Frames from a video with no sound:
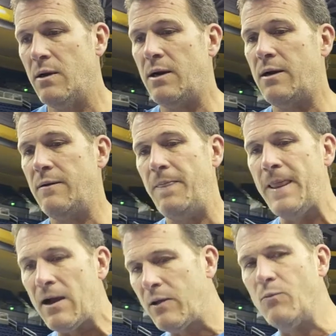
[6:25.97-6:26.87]

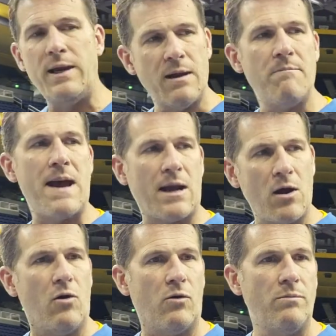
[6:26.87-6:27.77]
Now can we come back
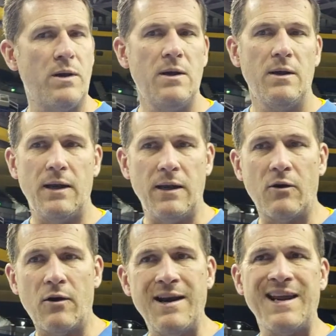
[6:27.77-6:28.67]
home? And in
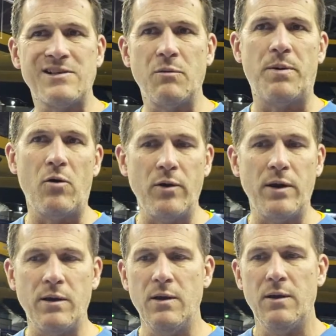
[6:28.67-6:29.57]
our next
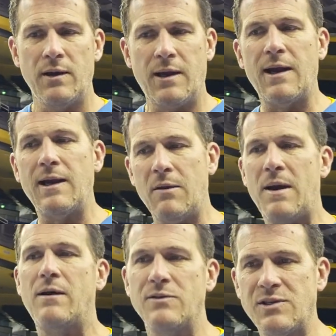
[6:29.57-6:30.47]
opponent, can I come
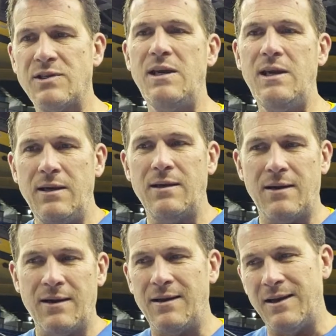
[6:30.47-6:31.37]
out and see
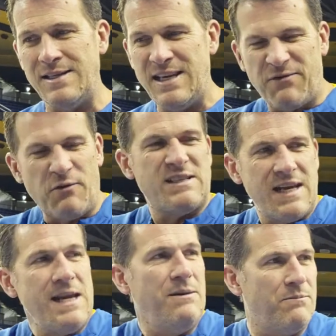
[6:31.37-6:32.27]
a different
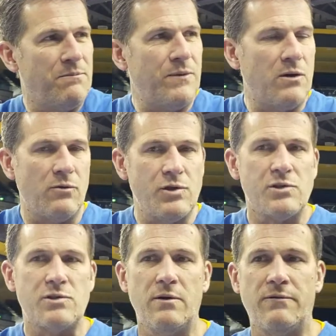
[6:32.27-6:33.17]
team? You know,
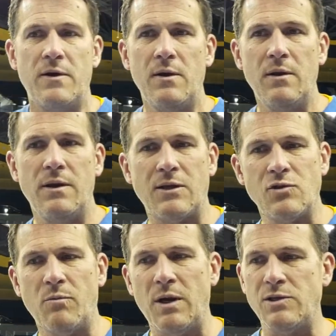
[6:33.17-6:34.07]
just of not
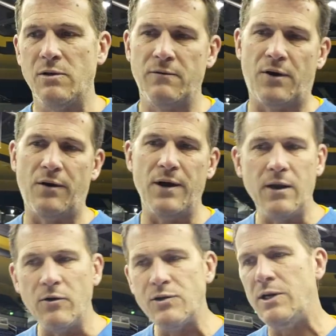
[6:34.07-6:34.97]
so much of our
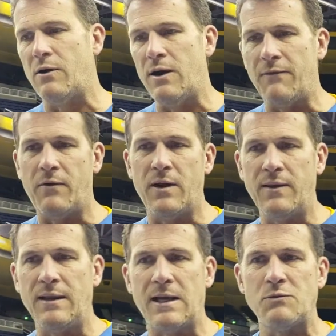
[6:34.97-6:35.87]
energy or effort. I
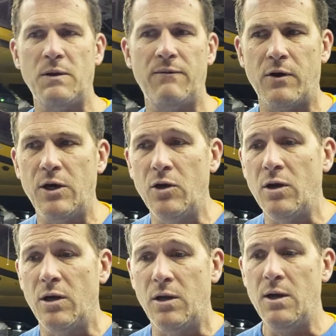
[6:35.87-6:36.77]
think that's been very
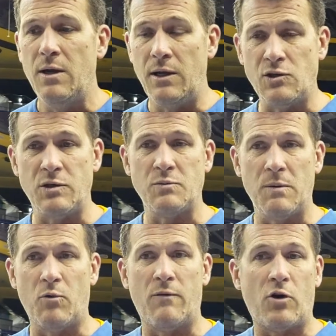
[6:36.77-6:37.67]
good. It's just
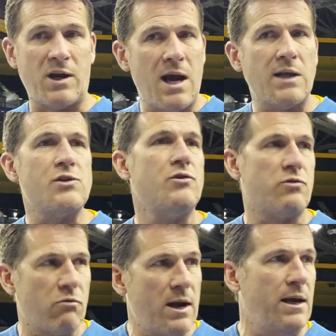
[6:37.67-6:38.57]
been more of our
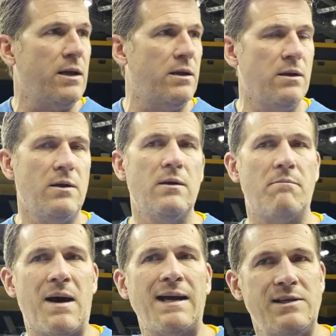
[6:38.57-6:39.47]
concentrated
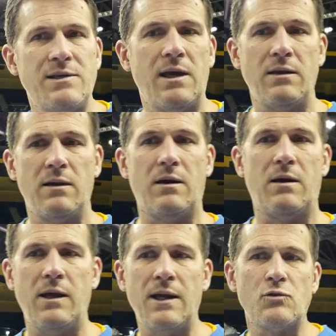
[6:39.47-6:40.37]
mindset.
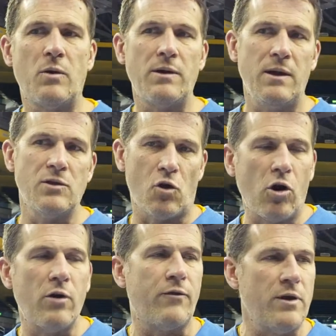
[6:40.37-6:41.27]
And that's what is
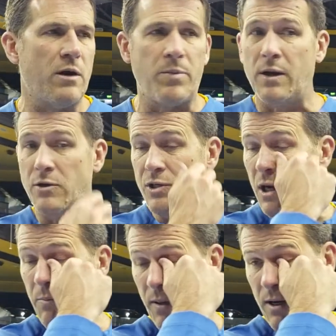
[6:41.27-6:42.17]
hard for young players.
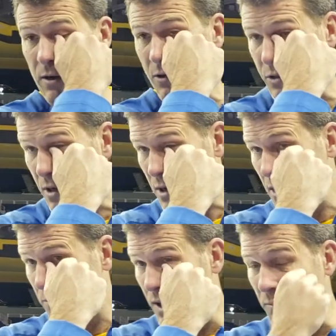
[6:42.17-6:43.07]
Young players
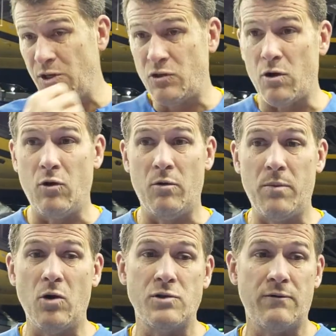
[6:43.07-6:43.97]
probably struggle the
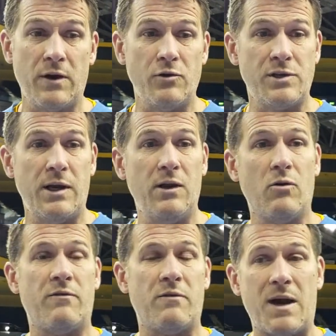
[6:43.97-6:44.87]
most of understanding
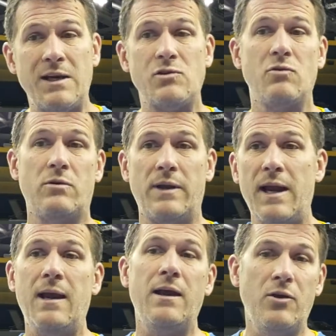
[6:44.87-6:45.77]
going from high school and
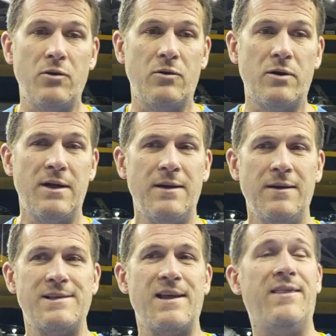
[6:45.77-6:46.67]
AAU
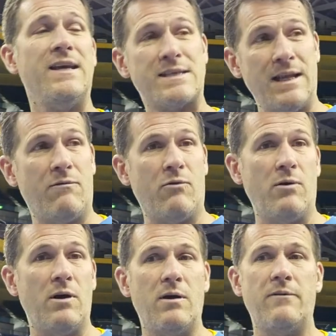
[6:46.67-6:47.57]
to this
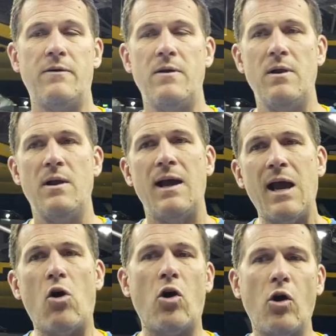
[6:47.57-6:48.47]
level of
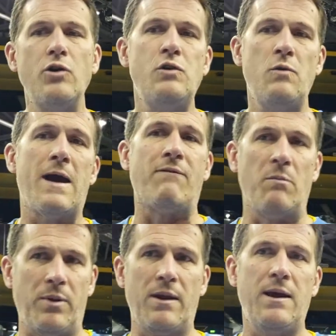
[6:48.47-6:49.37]
how hard you have to
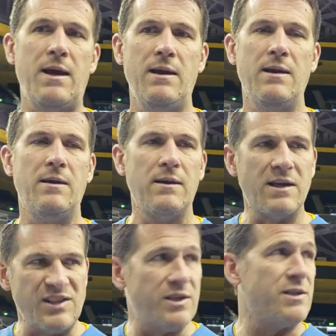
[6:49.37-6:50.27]
play
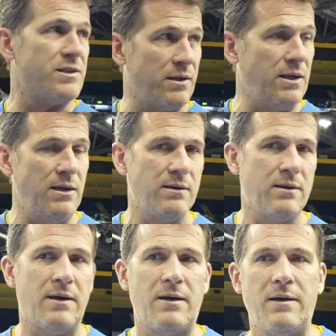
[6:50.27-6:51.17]
consistently.
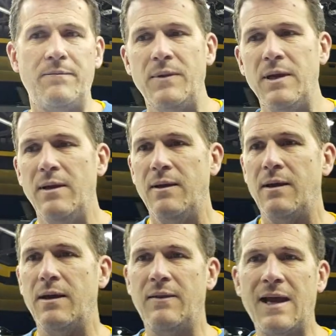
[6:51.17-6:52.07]
And
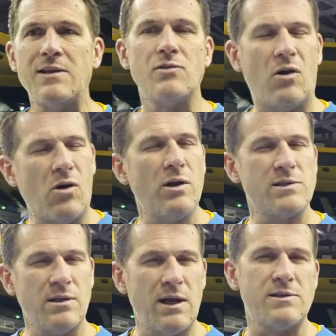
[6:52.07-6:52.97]
that's the
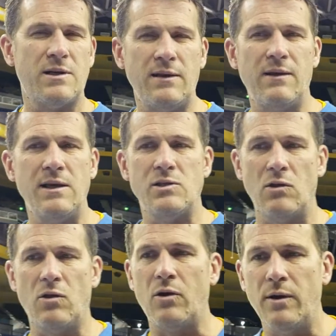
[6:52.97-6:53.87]
hardest lesson, I think, to
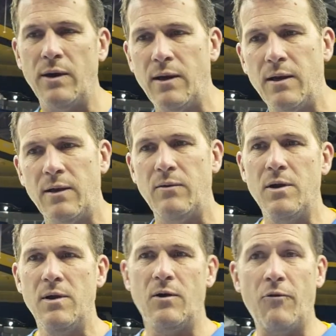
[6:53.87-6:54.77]
learn. And
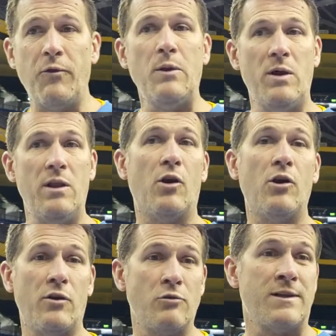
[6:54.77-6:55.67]
hopefully we
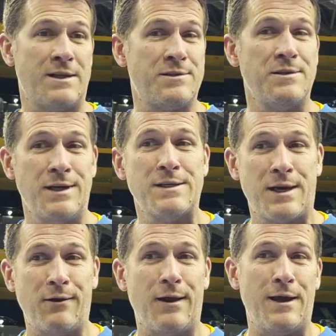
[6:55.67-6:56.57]
learned those lessons against
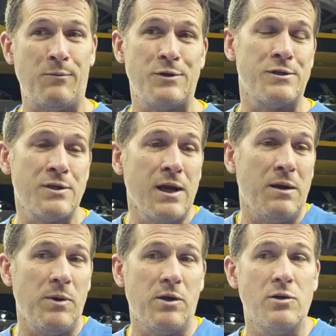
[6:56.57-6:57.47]
Carolina and Michigan
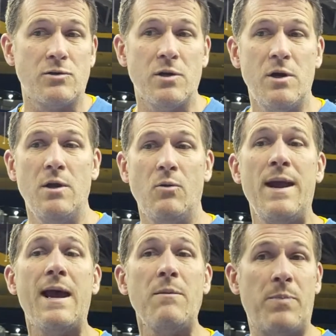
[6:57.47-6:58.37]
State, because
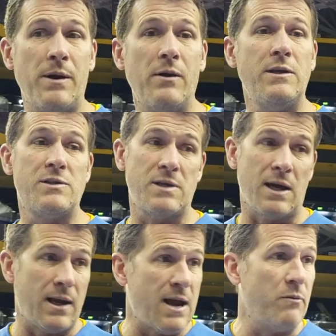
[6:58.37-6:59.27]
we had periods,
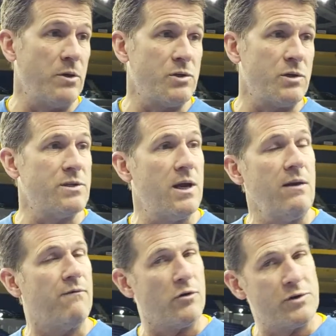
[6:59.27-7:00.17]
second half of Michigan
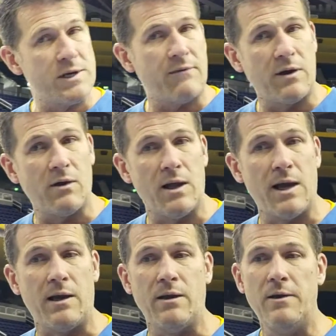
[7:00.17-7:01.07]
State, first half of Carolina,